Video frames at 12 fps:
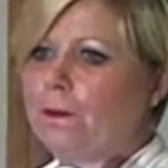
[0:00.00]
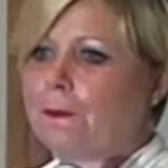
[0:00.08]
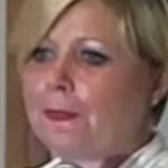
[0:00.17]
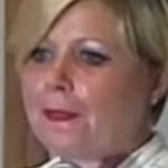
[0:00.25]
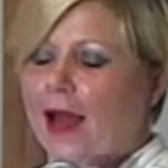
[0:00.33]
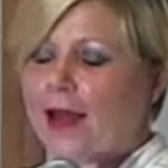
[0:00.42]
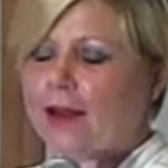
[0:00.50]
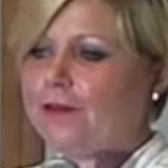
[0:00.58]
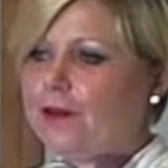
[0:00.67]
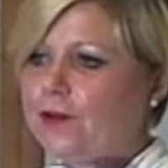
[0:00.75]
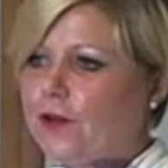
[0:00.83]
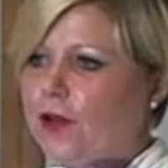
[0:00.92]
have
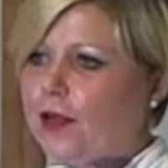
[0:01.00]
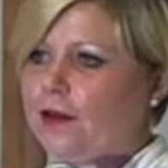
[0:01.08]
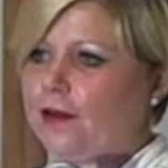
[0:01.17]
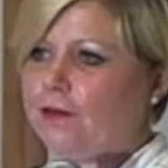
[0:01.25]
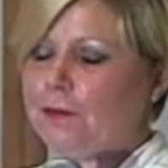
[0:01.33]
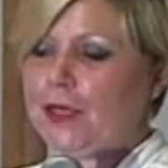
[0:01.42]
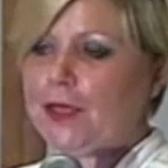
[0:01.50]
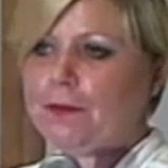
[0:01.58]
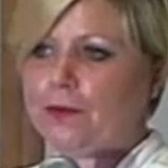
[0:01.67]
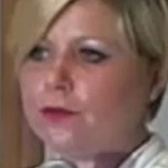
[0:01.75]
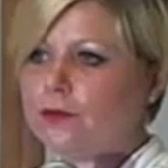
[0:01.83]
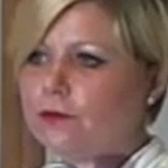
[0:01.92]
a lot of
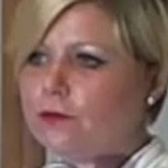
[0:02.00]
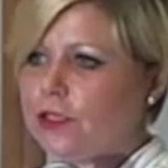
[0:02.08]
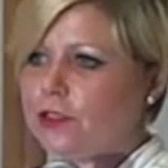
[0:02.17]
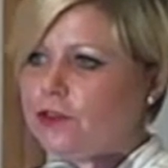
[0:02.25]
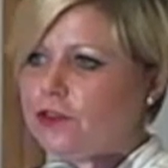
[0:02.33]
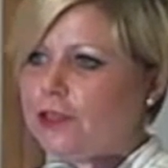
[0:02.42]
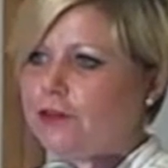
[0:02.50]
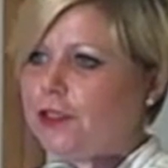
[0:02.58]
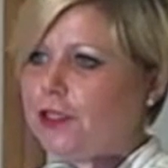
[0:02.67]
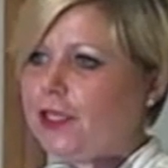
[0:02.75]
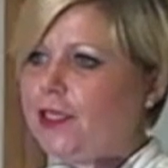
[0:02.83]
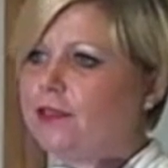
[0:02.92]
people
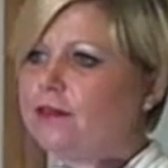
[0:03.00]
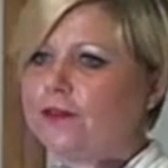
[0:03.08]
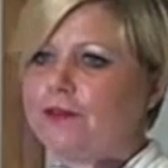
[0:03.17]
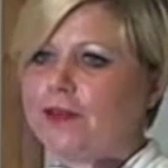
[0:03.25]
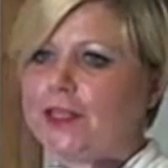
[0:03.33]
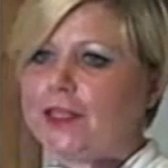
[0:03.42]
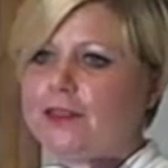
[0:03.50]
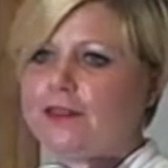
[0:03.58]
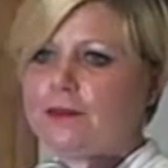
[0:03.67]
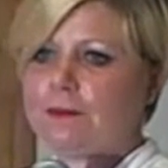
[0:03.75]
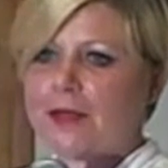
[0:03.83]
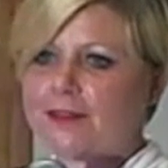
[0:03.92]
generally. They're very
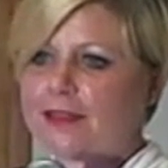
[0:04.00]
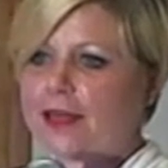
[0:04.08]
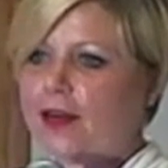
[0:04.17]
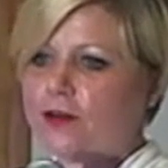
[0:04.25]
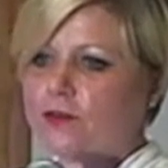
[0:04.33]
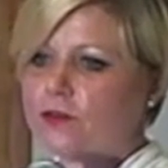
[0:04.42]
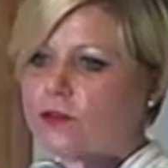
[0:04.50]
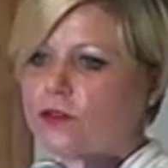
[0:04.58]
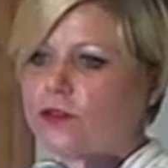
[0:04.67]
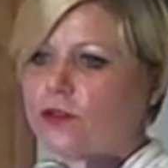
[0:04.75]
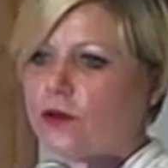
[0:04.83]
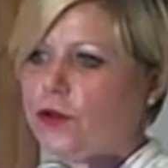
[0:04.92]
spaced out.
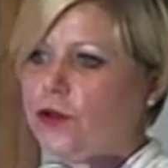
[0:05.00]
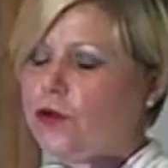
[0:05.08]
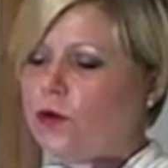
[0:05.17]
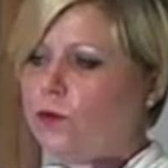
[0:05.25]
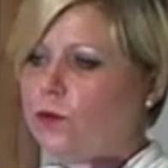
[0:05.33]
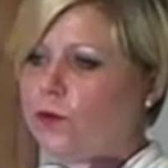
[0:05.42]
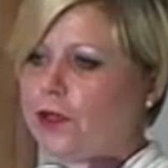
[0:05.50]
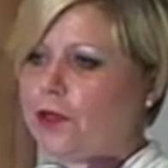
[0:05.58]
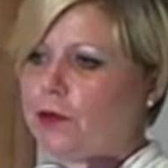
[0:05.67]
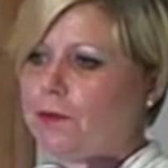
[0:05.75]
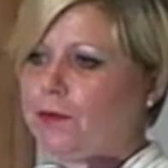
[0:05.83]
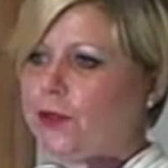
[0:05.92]
So you don't really
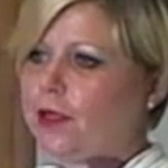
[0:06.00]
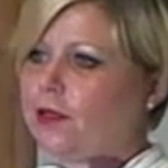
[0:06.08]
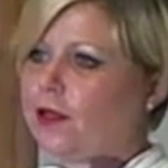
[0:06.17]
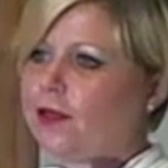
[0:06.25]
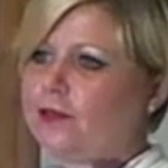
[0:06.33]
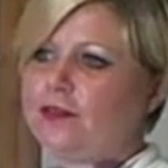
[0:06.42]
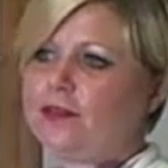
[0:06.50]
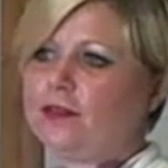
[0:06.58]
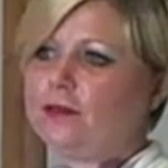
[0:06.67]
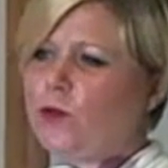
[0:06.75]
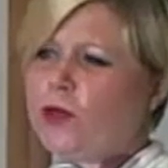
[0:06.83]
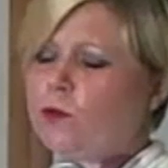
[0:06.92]
want to put a lot of
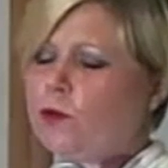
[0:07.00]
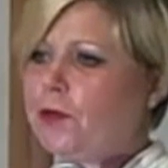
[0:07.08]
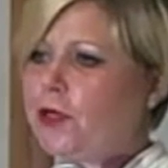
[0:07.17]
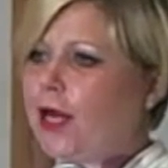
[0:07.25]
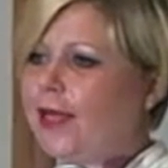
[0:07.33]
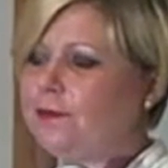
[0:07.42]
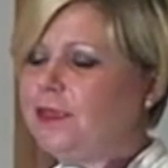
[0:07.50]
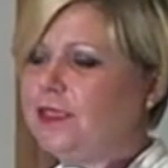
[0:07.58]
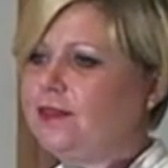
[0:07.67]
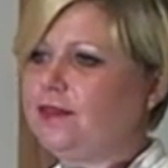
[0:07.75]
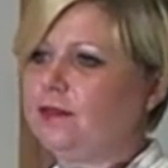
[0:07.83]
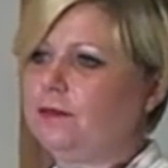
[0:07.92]
systems. We don't want to put a high-speed
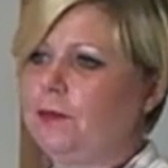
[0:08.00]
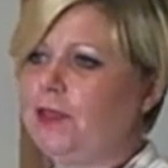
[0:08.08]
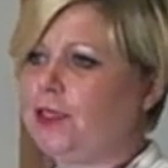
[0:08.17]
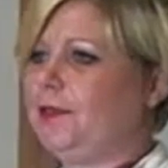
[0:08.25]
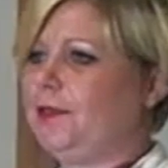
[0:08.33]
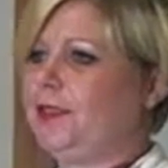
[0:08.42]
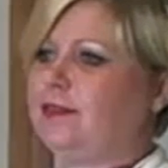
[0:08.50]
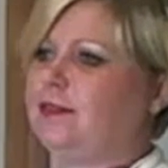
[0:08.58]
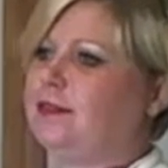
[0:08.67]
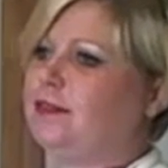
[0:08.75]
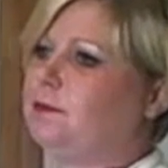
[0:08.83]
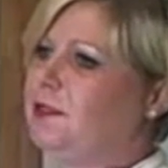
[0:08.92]
system up there because
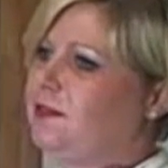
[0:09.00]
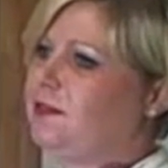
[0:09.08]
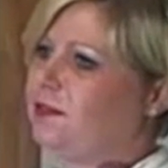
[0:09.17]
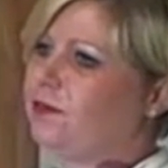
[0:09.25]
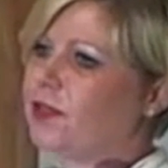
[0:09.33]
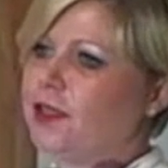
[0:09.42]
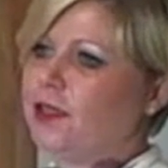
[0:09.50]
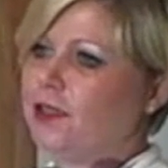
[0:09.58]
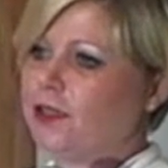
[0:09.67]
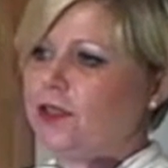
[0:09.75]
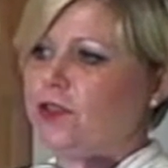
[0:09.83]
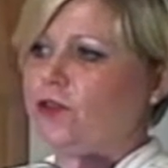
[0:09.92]
it's expensive.
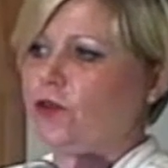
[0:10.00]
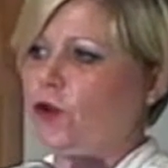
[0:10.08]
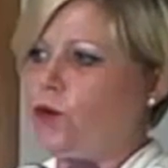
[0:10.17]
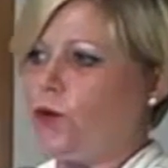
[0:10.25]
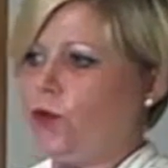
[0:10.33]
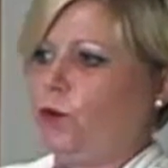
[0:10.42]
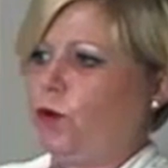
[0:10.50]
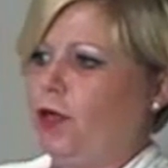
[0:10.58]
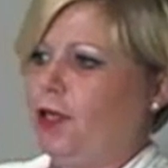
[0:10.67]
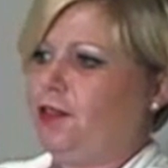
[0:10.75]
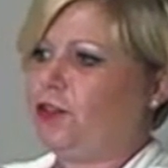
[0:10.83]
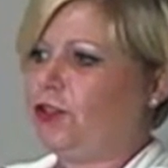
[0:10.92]
So you would
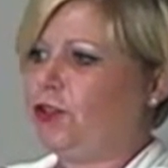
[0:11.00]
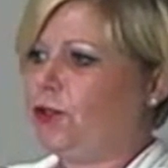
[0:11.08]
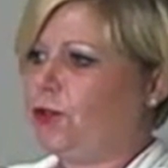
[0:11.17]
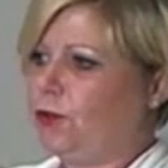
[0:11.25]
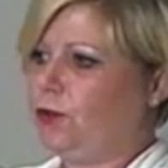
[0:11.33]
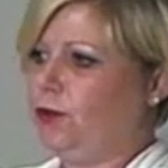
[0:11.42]
want to